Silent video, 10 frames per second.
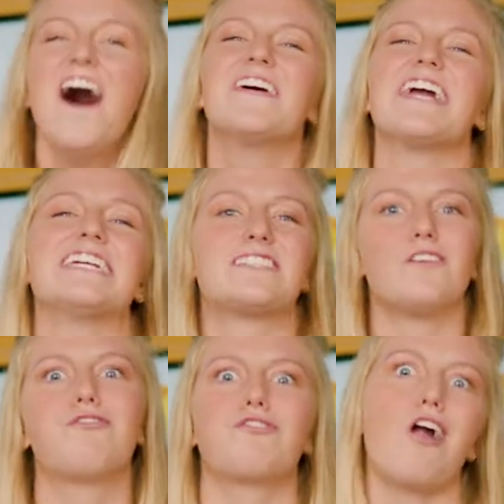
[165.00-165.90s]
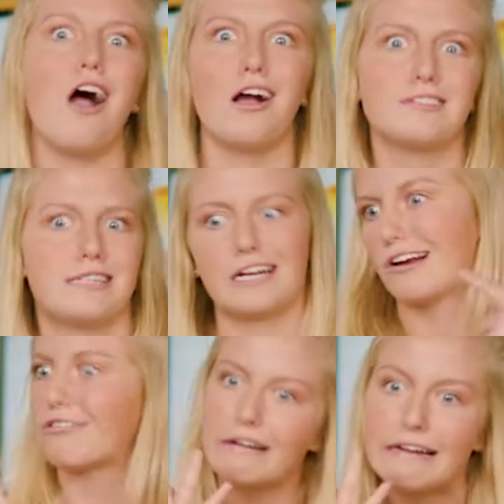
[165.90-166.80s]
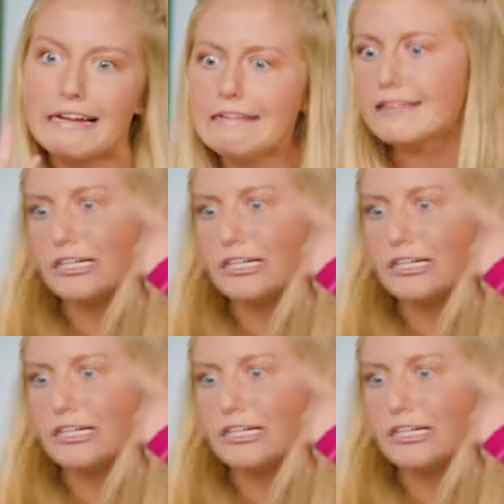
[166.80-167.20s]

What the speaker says: Okay, so frogs, they're green,